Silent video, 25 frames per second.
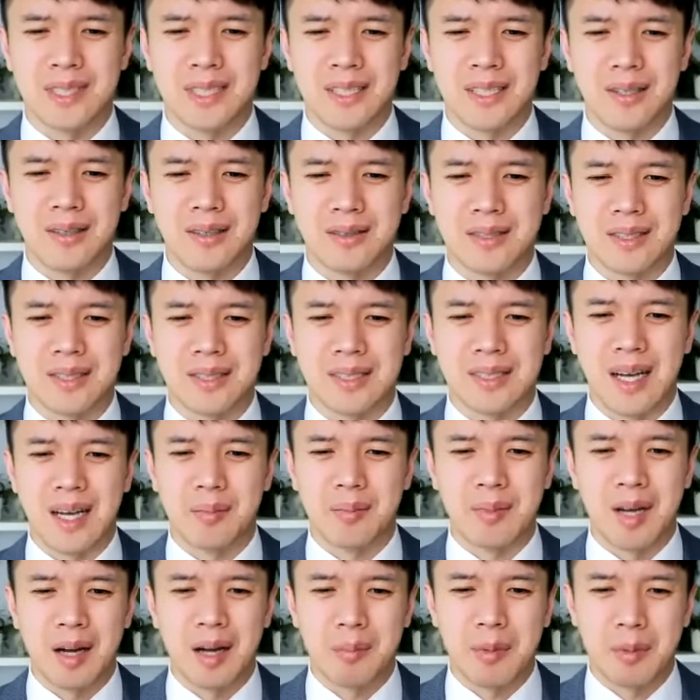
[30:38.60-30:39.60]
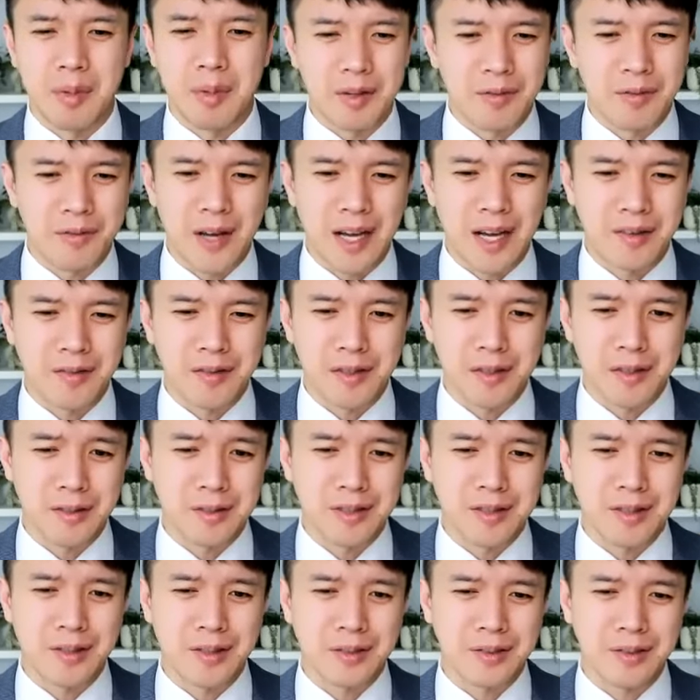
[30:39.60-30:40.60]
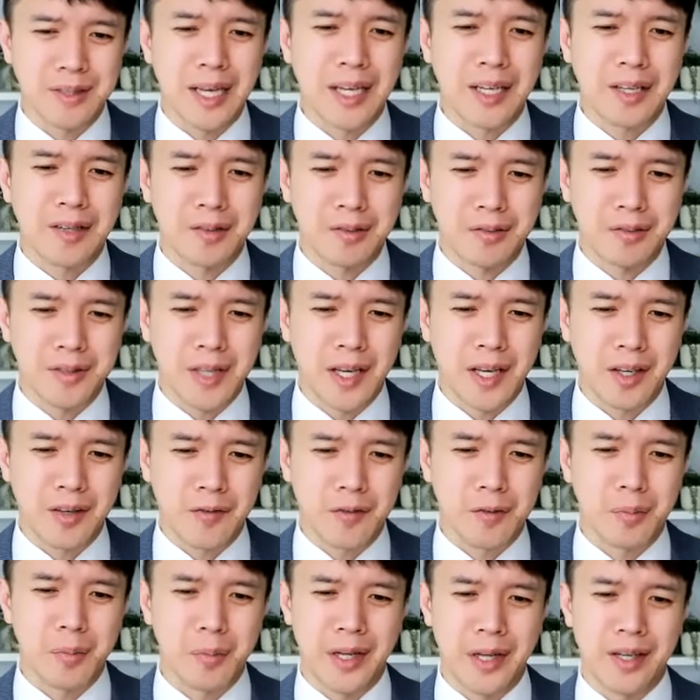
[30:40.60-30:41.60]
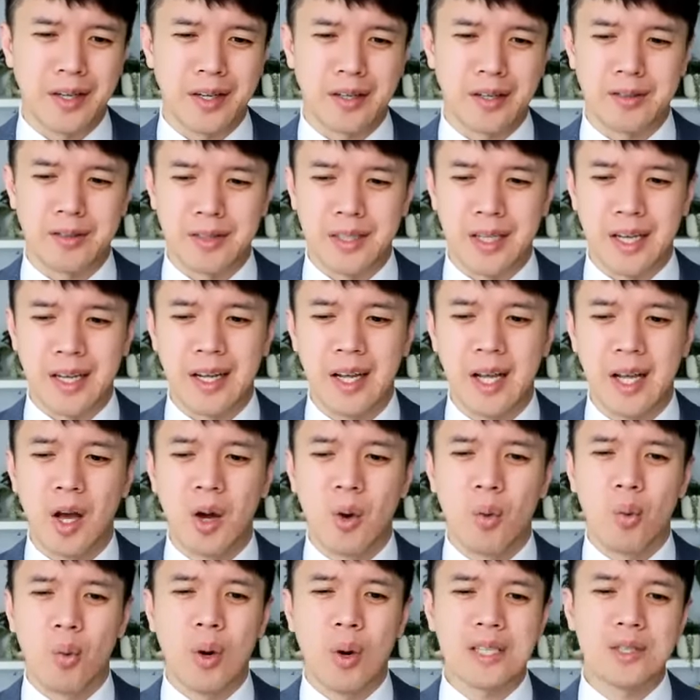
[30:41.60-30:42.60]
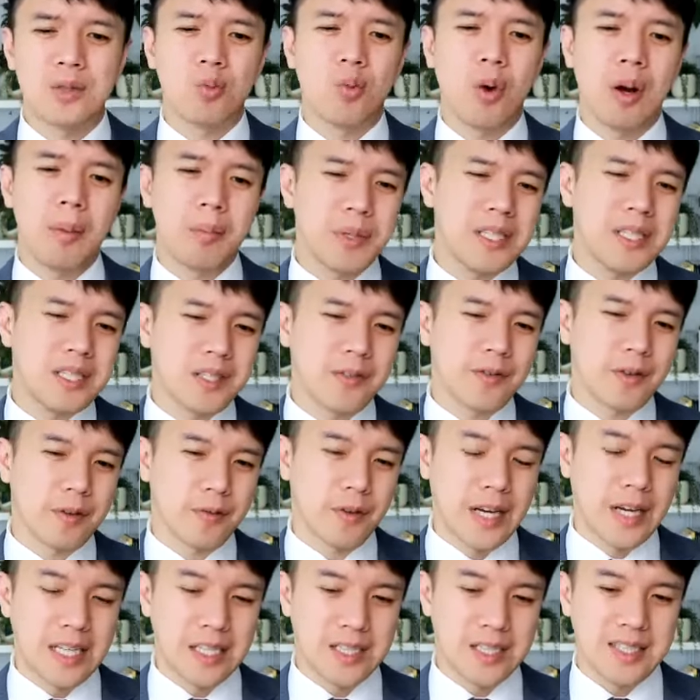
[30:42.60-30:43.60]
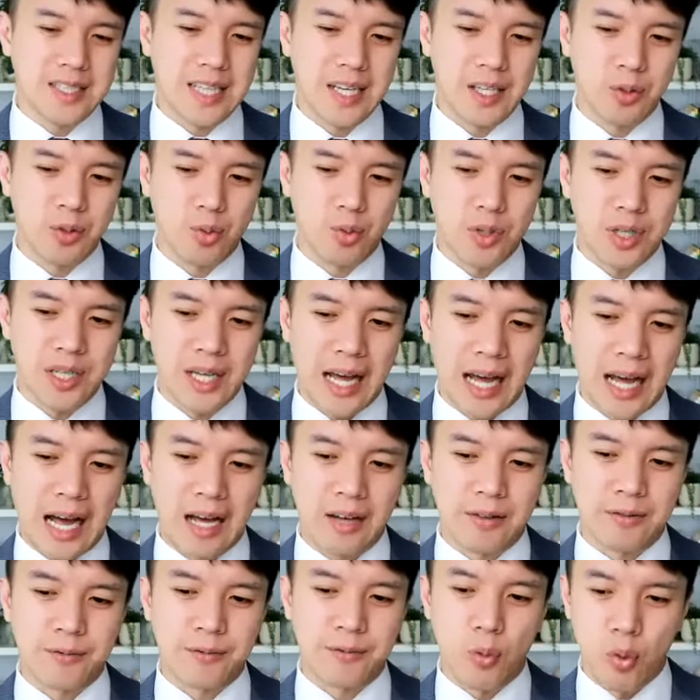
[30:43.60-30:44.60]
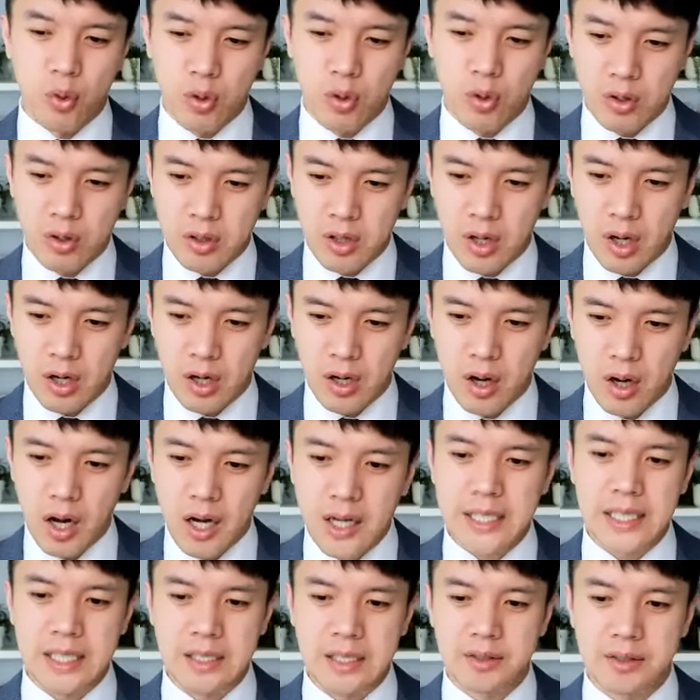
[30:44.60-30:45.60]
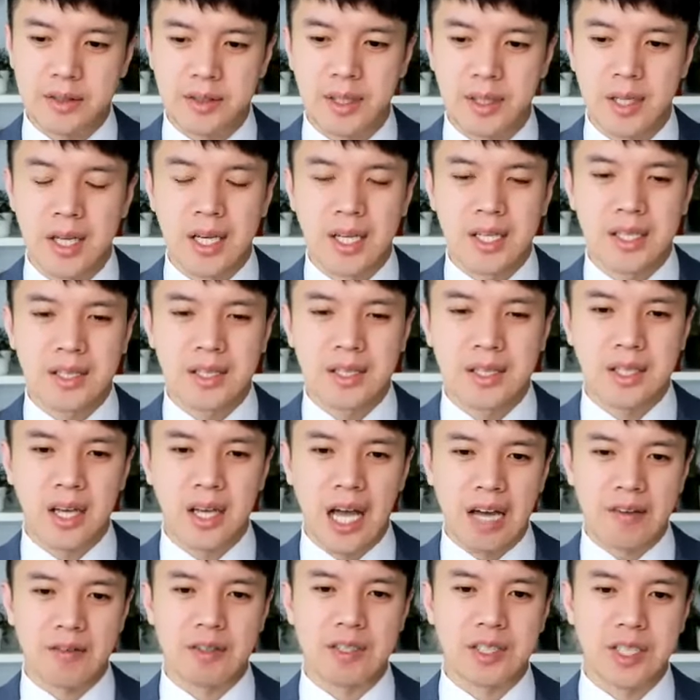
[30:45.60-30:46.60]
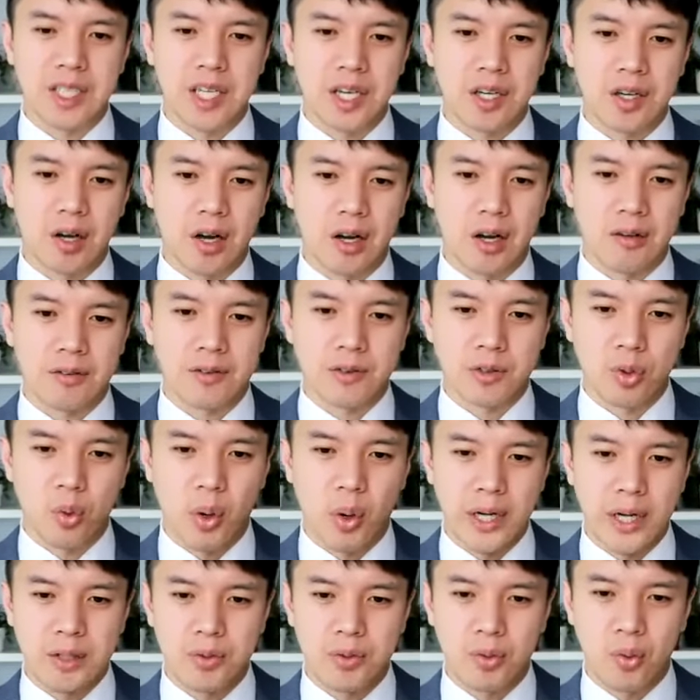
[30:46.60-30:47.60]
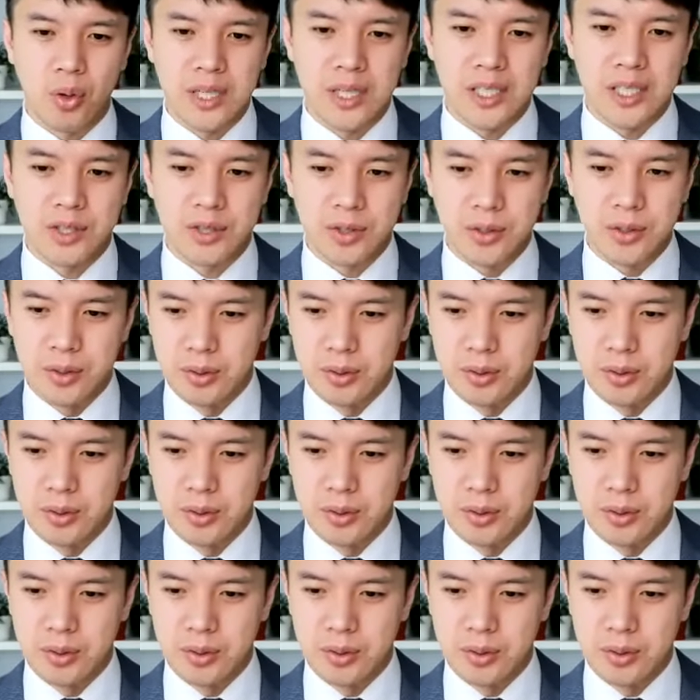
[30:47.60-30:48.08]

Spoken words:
Just I'm a big fan of you. So thank you for being here today. What's one piece of advice that you would have for our audience to have us kick off 2022?